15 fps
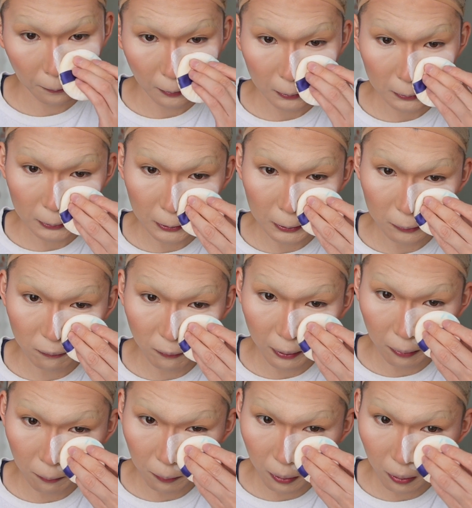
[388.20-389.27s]

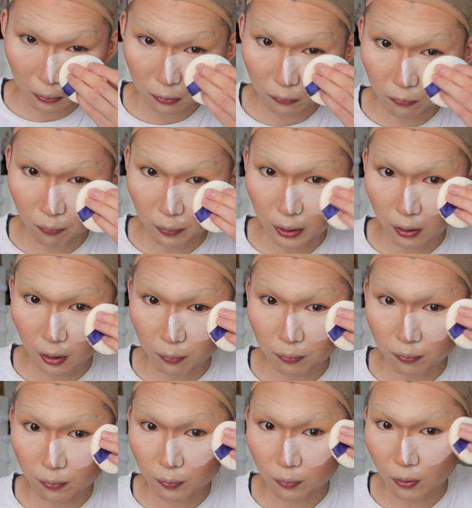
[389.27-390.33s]
satisfying part of makeup
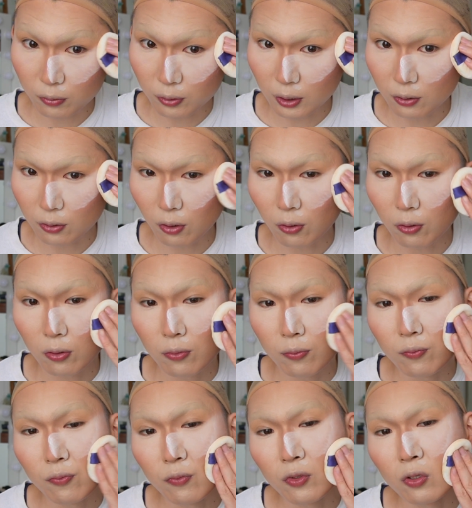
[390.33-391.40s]
process though.
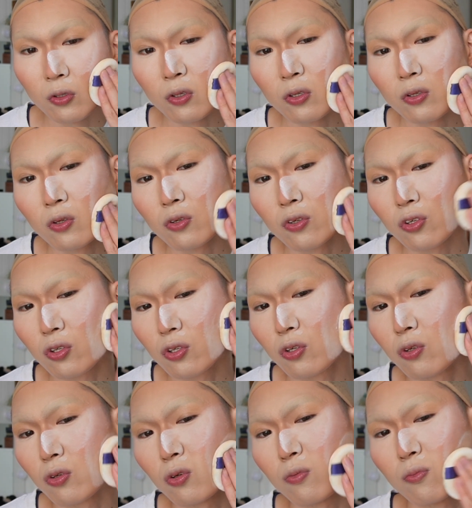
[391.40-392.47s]
Just need
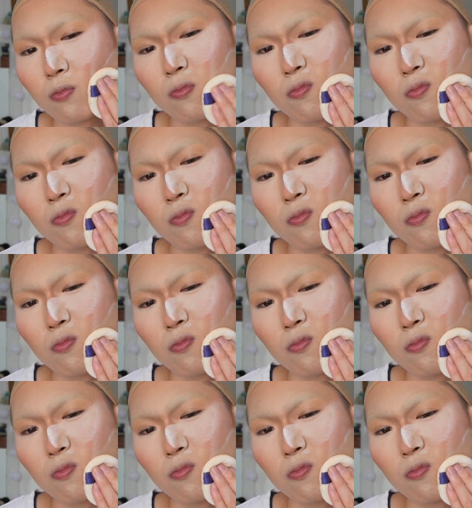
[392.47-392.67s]
to